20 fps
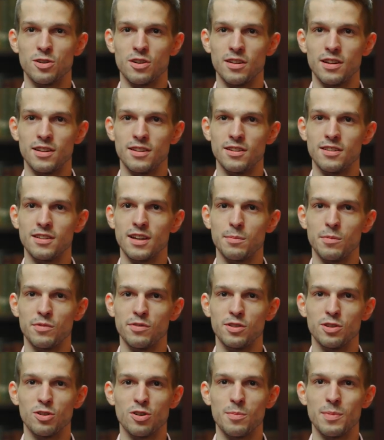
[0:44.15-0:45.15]
at the time of
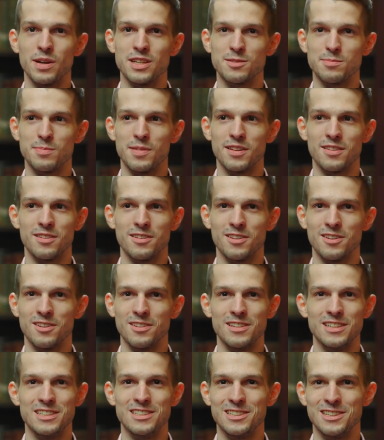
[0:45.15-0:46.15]
the tournaments, but uh,
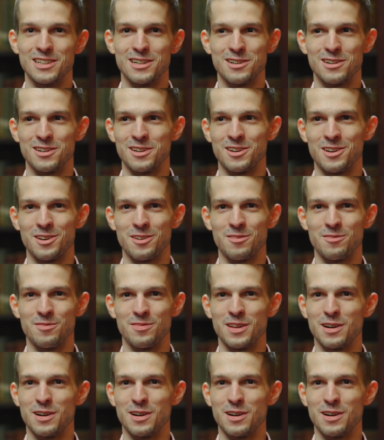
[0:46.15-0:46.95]
this year uh,